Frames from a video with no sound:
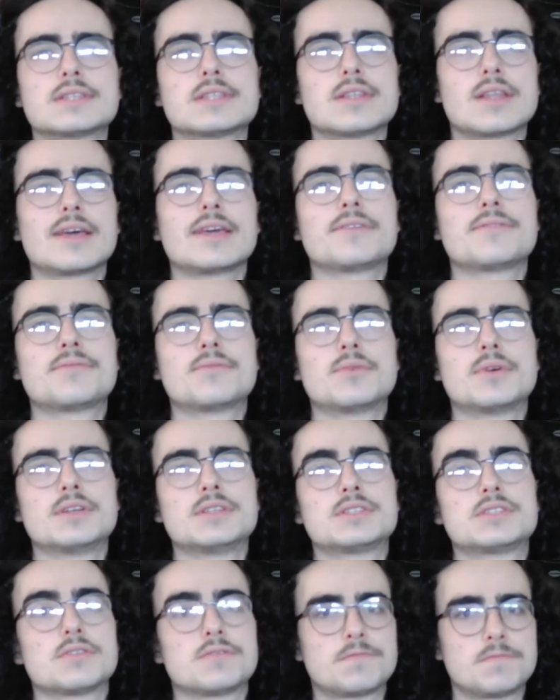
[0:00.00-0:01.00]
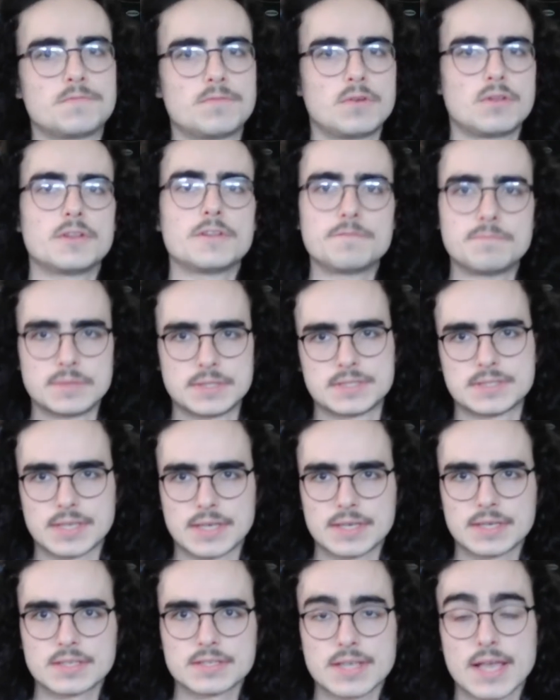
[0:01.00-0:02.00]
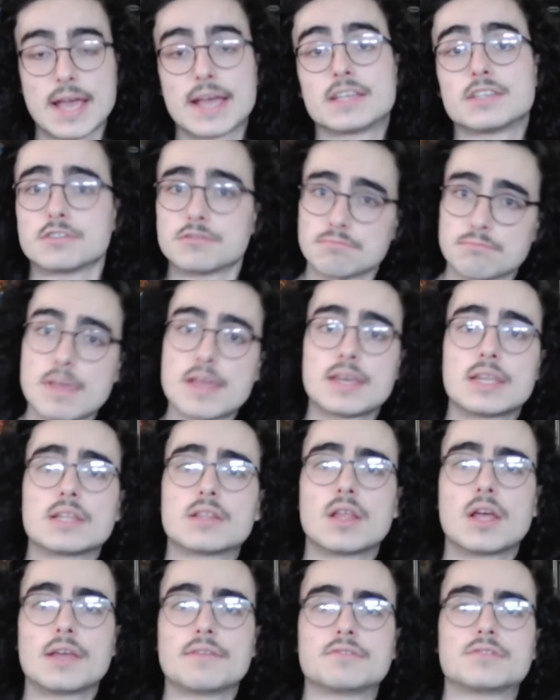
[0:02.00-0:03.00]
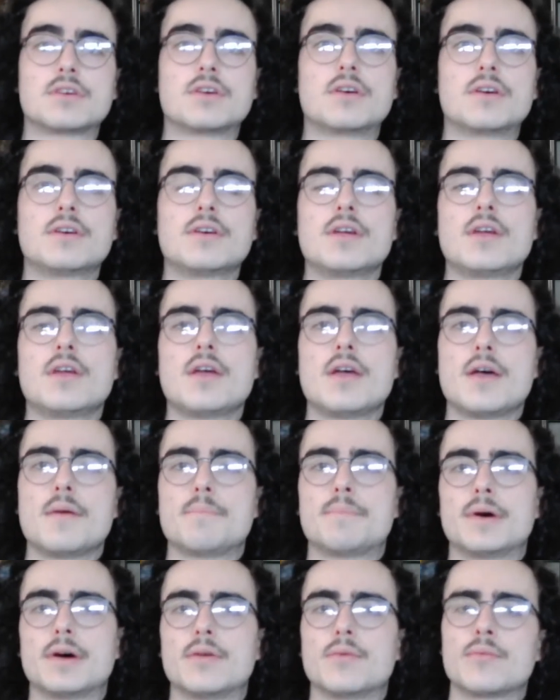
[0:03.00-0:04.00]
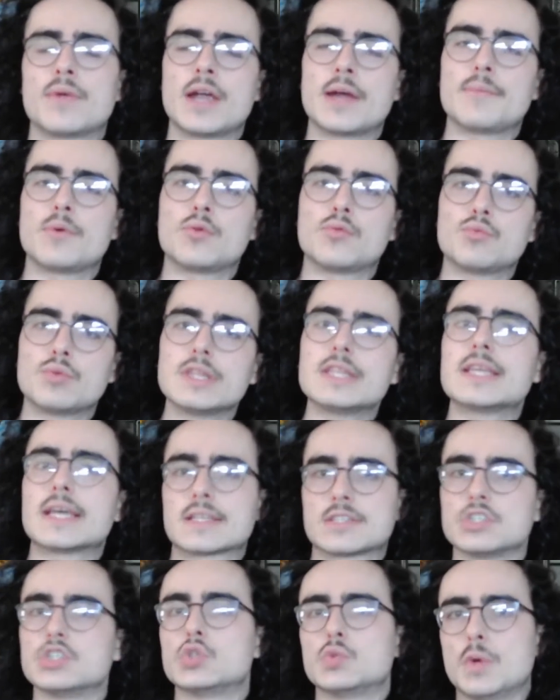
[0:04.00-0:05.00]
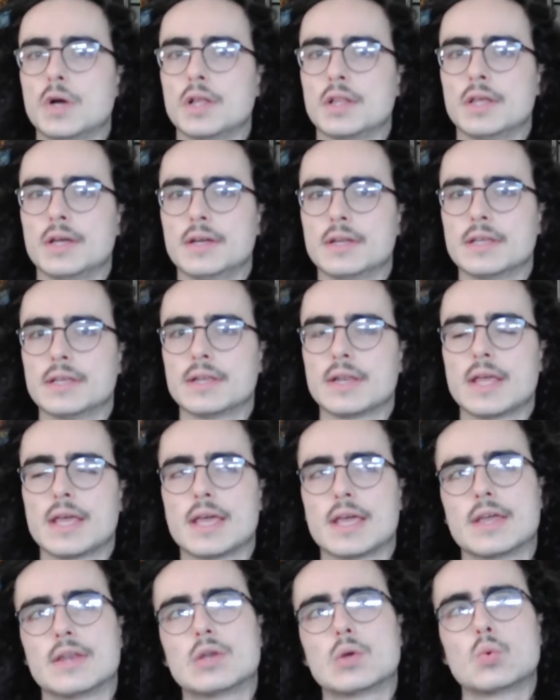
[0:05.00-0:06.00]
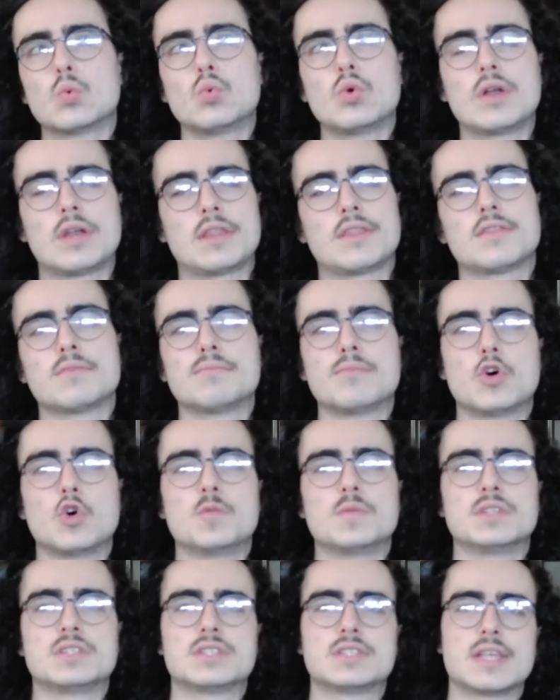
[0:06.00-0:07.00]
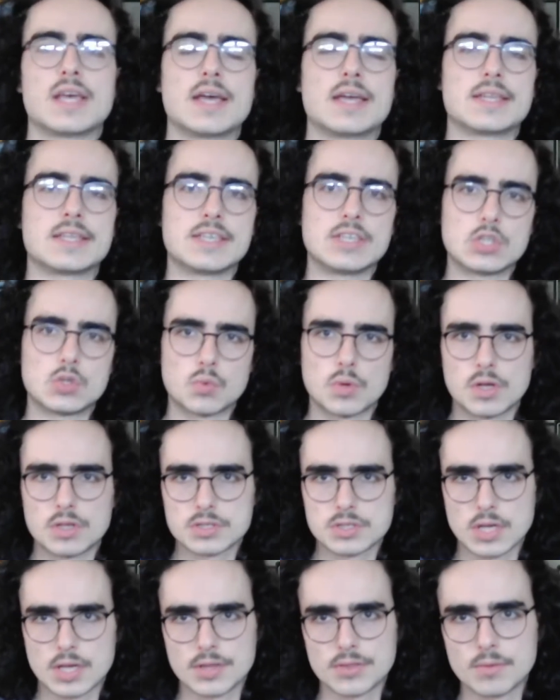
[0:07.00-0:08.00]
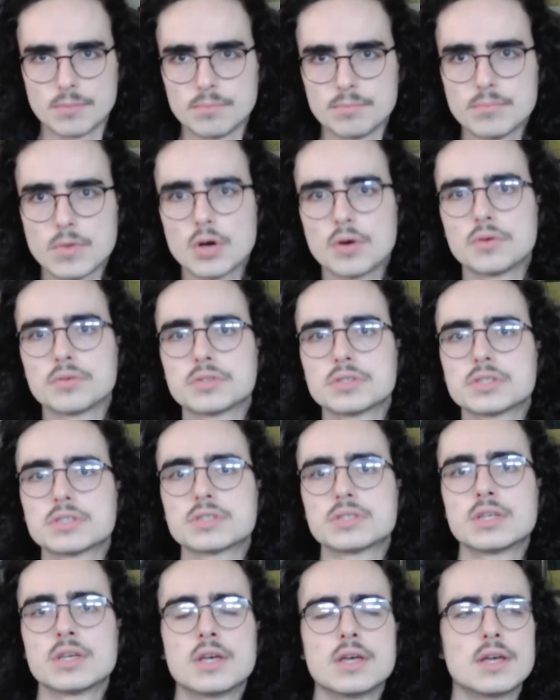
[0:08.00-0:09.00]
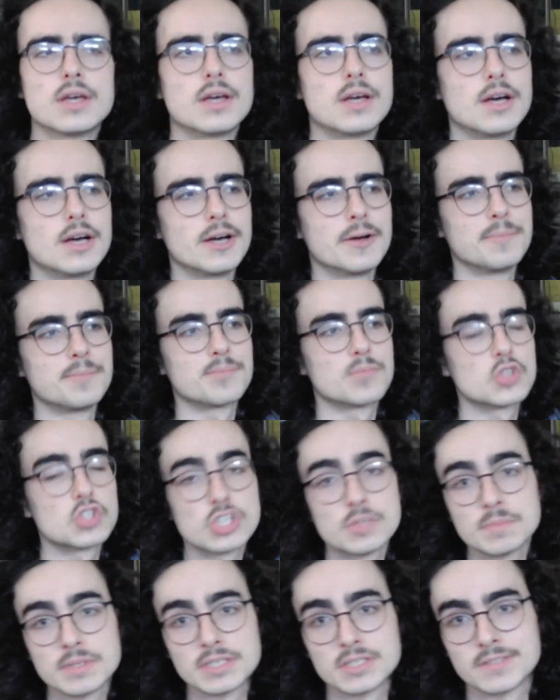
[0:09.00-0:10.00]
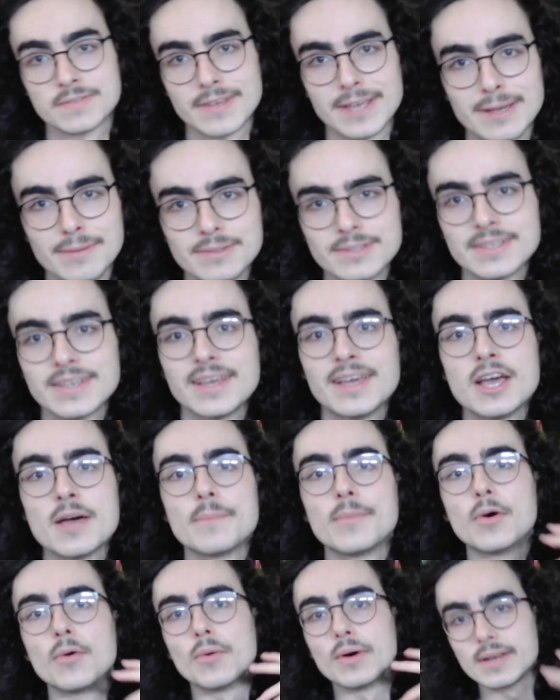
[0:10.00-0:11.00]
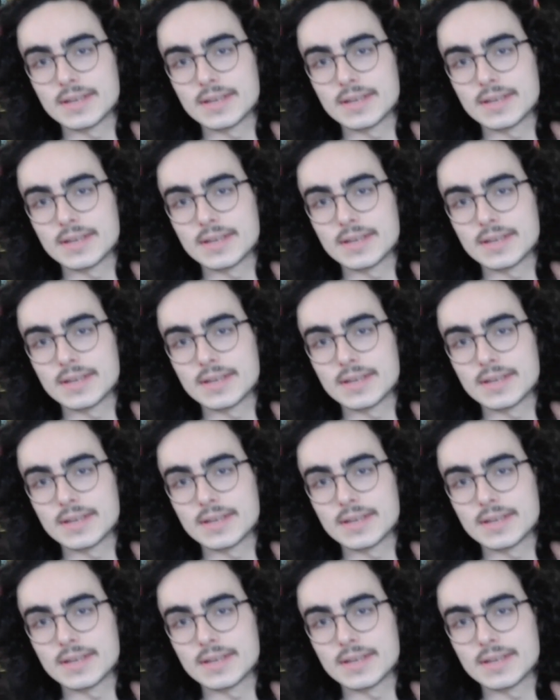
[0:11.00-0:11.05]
life was full of mistakes, as many lives are, but Rabo really likes to dwell on it. And one of the moments that he dwells on the most should be his family, but what